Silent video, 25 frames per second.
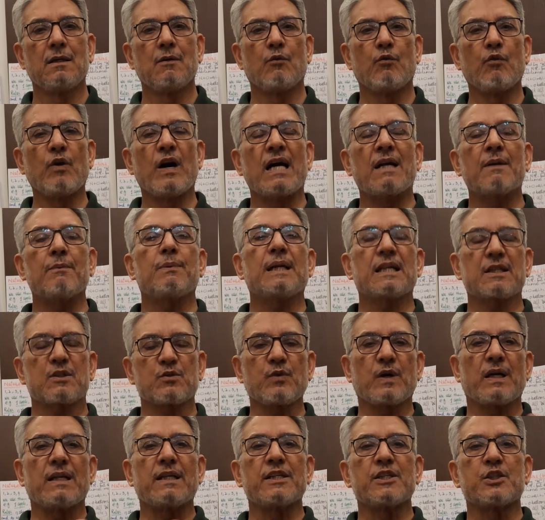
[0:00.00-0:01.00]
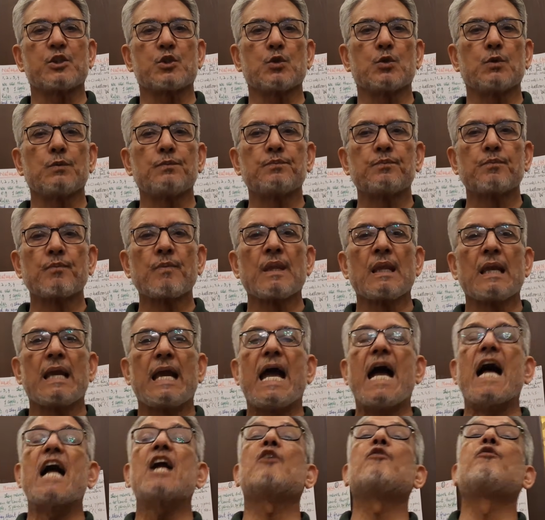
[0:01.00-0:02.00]
1 plus 1 is 2.
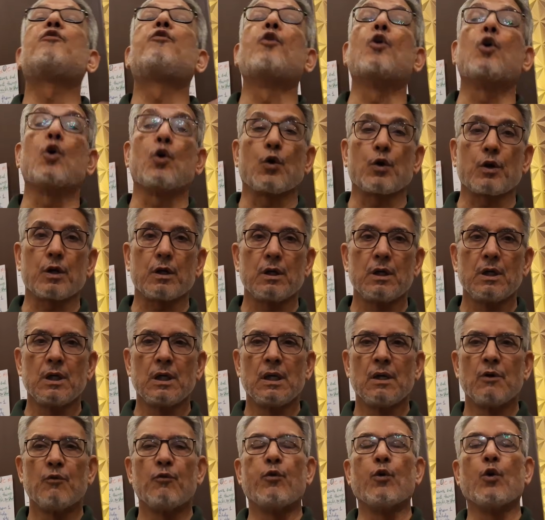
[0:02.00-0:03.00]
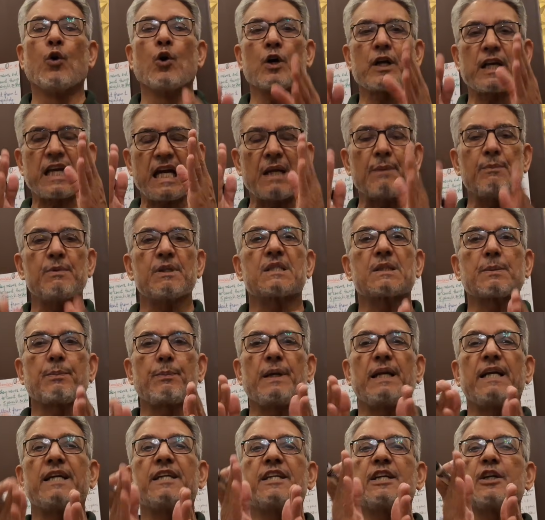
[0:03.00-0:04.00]
And 4. 4 can be
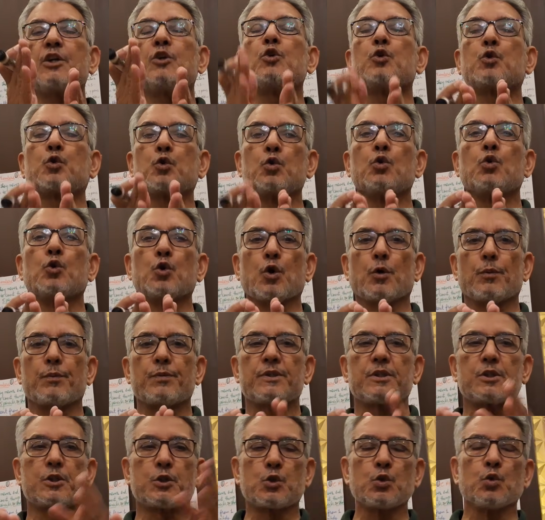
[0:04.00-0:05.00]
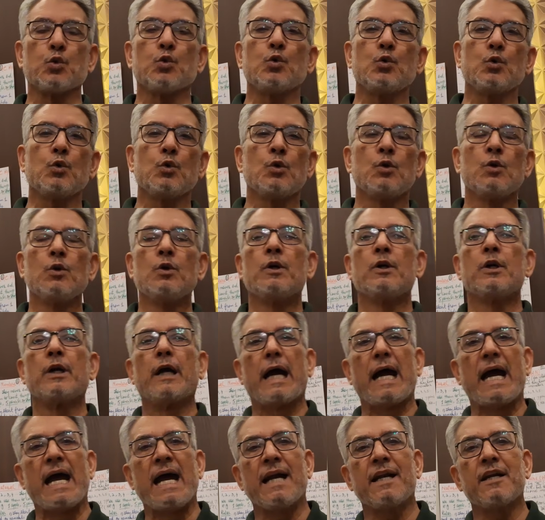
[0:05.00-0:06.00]
split into two groups, 2
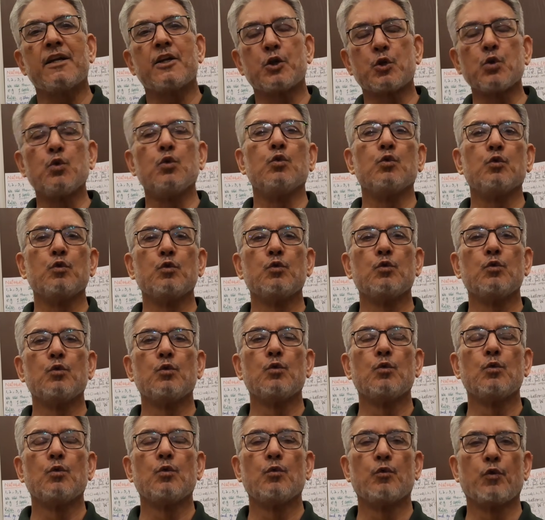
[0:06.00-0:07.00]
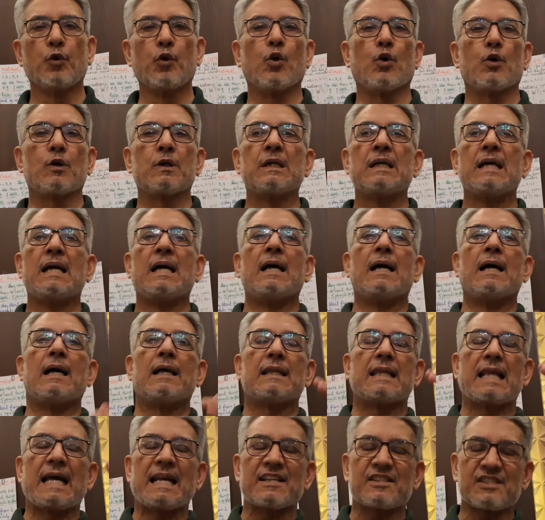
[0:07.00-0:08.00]
and 2. 4.
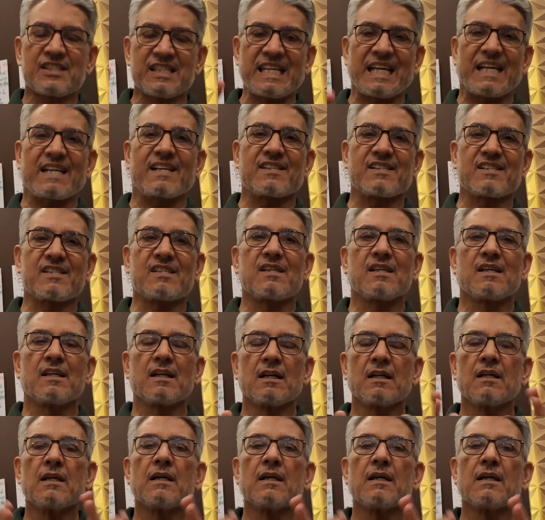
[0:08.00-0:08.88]
Then 6